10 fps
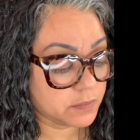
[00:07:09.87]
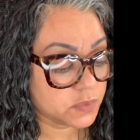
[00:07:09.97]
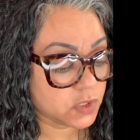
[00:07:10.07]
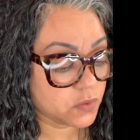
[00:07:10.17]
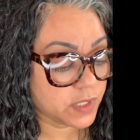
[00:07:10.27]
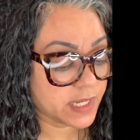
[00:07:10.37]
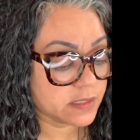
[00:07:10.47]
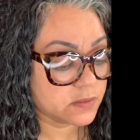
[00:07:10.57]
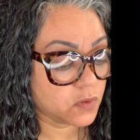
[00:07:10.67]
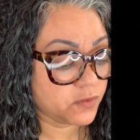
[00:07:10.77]
So yeah,
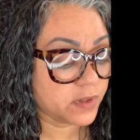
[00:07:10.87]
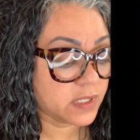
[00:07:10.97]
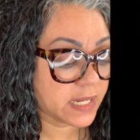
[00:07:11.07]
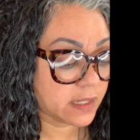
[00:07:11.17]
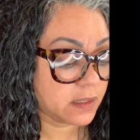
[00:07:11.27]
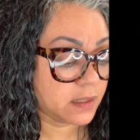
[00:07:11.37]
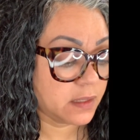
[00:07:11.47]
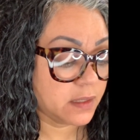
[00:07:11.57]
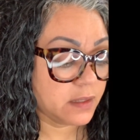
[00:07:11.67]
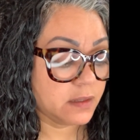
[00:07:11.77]
it's Laura Geller
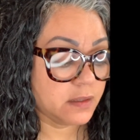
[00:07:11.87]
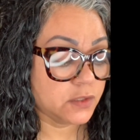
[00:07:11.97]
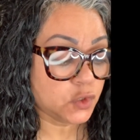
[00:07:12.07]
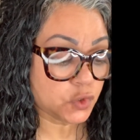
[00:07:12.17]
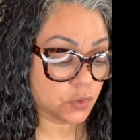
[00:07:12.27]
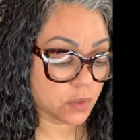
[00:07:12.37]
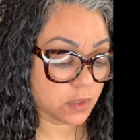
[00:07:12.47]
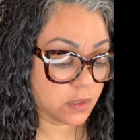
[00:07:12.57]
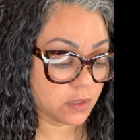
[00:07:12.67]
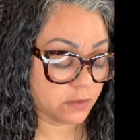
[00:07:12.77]
New York
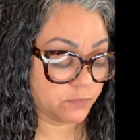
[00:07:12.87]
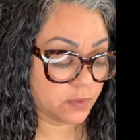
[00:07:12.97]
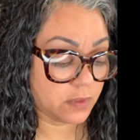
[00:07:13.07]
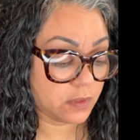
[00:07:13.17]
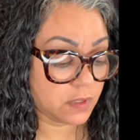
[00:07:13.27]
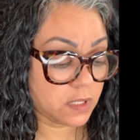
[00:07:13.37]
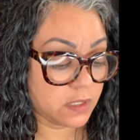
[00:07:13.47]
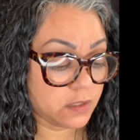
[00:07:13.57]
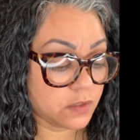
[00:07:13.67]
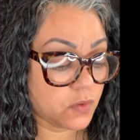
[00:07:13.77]
Cover Look
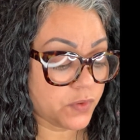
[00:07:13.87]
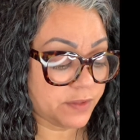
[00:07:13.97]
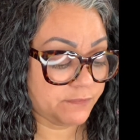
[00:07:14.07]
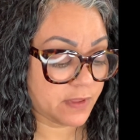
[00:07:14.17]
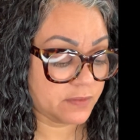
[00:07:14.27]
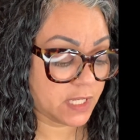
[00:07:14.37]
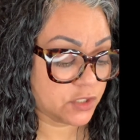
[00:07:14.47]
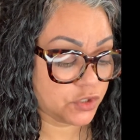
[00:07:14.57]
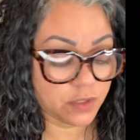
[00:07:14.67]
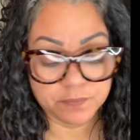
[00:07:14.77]
Cream
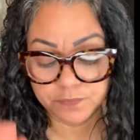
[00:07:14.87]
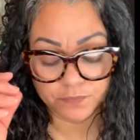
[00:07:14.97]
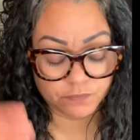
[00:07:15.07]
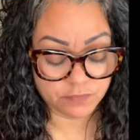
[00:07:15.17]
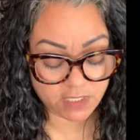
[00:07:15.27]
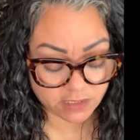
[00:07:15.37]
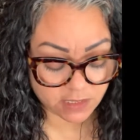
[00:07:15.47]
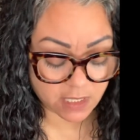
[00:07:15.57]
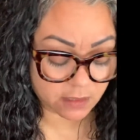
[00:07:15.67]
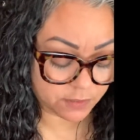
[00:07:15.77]
Foundation. This
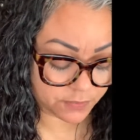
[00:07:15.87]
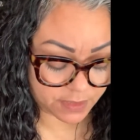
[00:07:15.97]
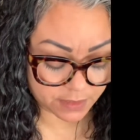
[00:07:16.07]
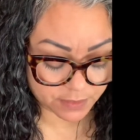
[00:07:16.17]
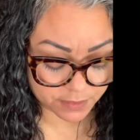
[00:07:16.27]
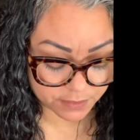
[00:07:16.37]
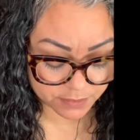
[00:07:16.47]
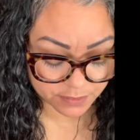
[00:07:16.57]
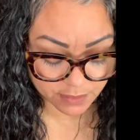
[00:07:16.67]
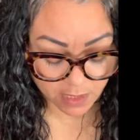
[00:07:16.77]
color is,
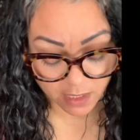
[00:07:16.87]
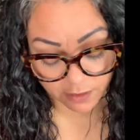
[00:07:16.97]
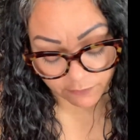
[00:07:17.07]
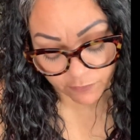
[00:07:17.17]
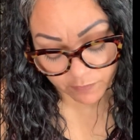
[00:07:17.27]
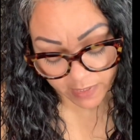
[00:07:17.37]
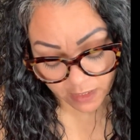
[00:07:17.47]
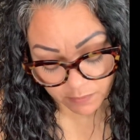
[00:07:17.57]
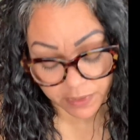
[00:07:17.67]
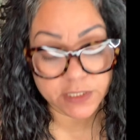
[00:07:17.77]
for my
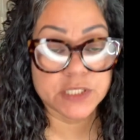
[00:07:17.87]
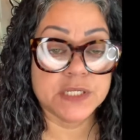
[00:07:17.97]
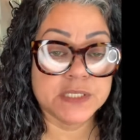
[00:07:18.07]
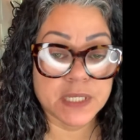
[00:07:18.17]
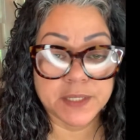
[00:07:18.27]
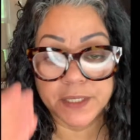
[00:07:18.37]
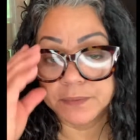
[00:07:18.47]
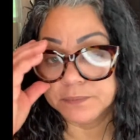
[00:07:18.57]
complexion, is honey.